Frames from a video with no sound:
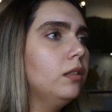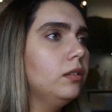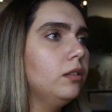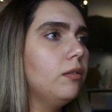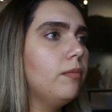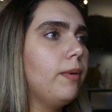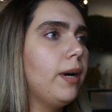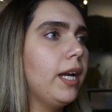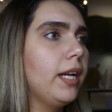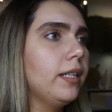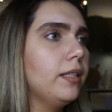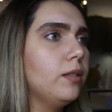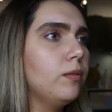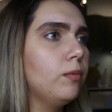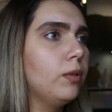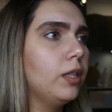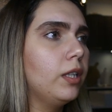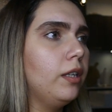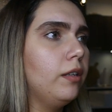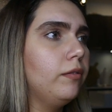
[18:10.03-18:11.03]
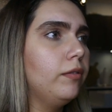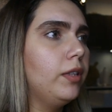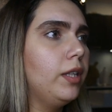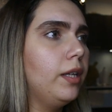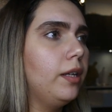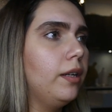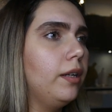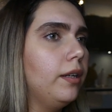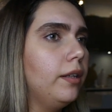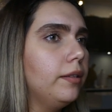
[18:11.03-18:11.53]
Dubai is one of
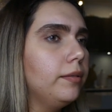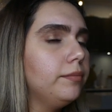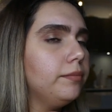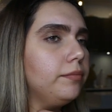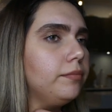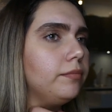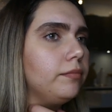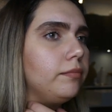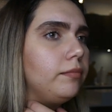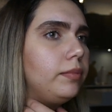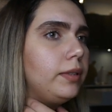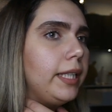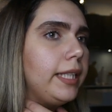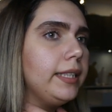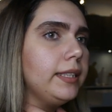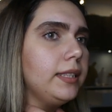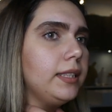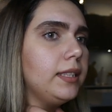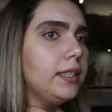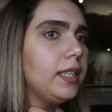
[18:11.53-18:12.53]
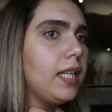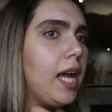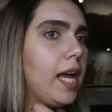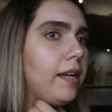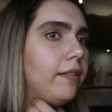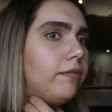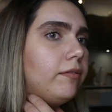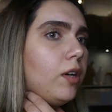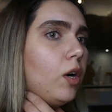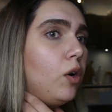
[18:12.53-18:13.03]
the places
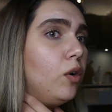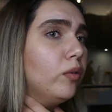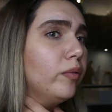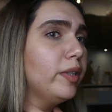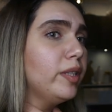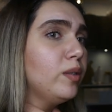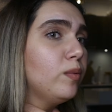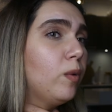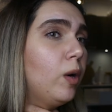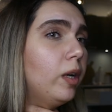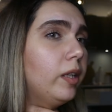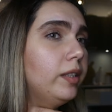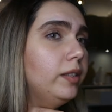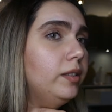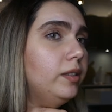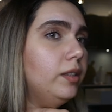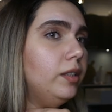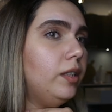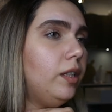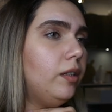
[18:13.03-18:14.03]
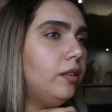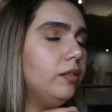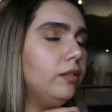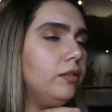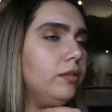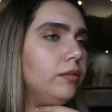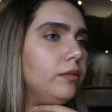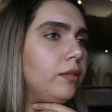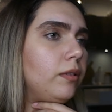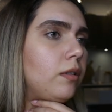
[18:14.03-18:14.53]
I've always wanted to
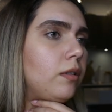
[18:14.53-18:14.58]
go.